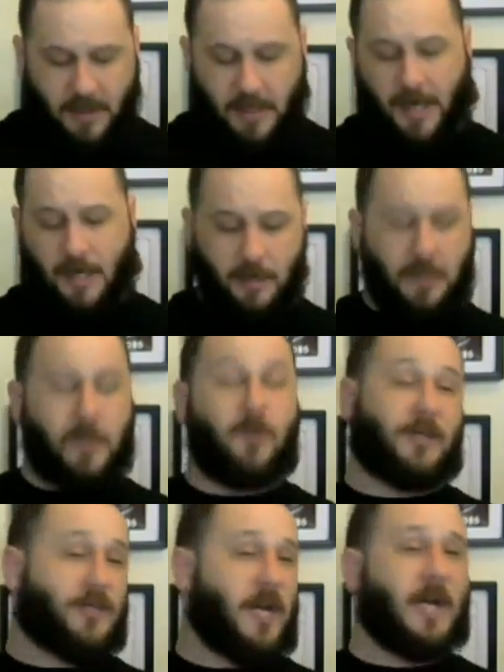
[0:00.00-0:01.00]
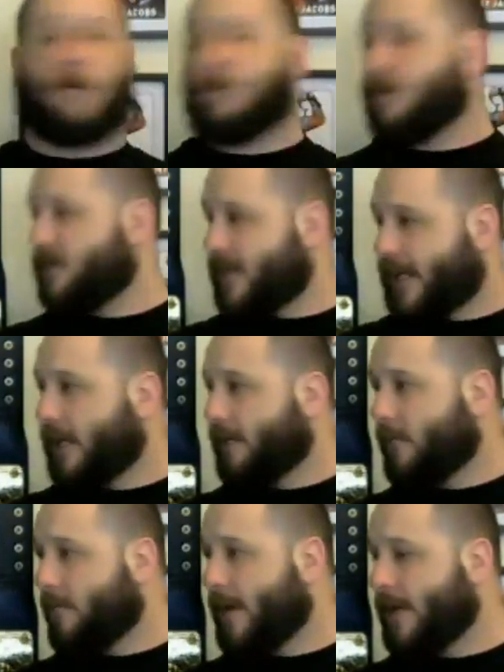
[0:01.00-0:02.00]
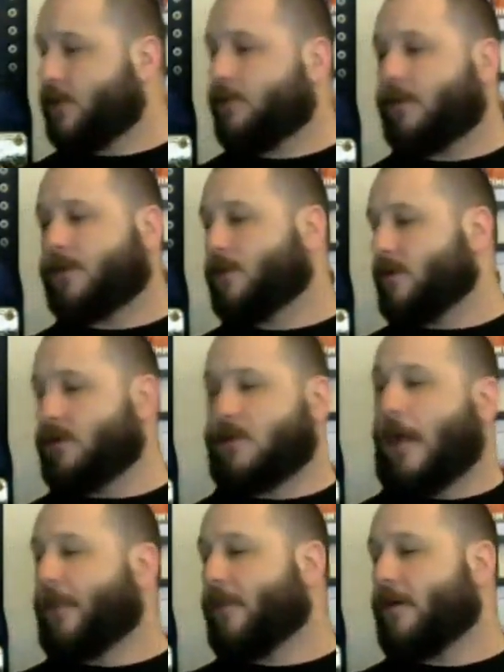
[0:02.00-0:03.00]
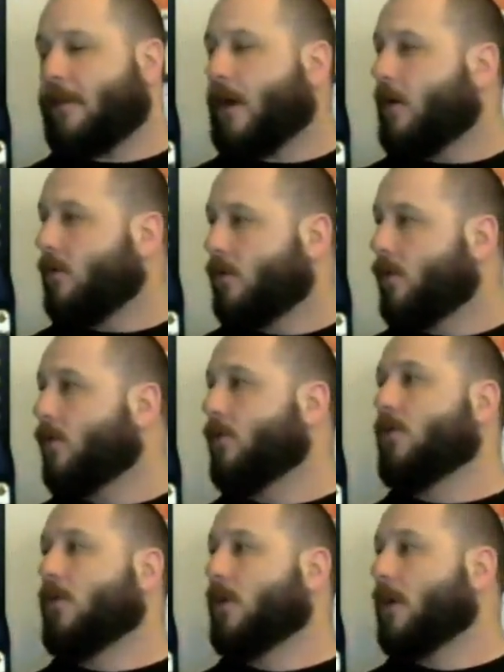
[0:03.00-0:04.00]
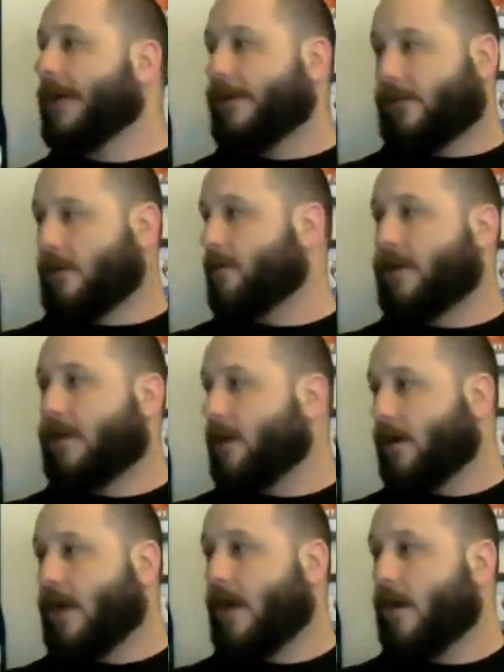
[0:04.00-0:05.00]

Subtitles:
And you can check out the ticket information, but there's nothing about who is going to be there yet.